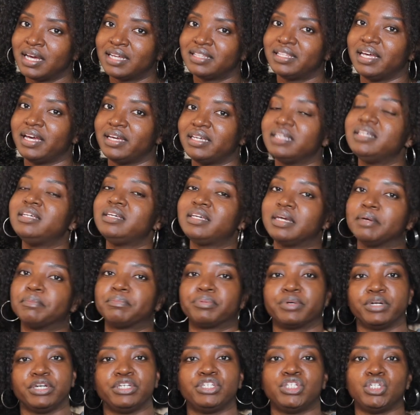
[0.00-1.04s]
that he can
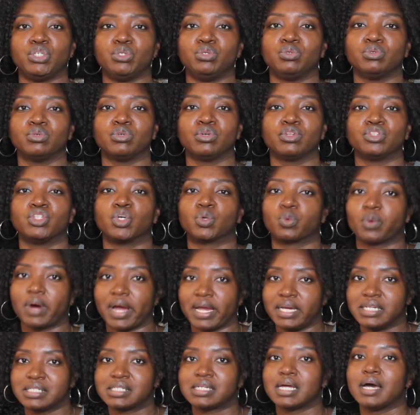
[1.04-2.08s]
bring you the
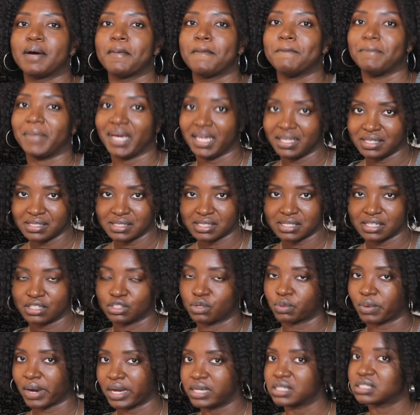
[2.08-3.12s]
right mate, the
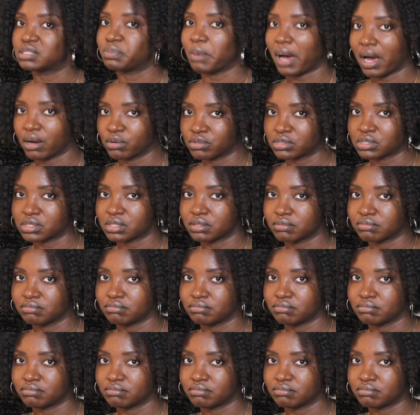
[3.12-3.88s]
right spouse.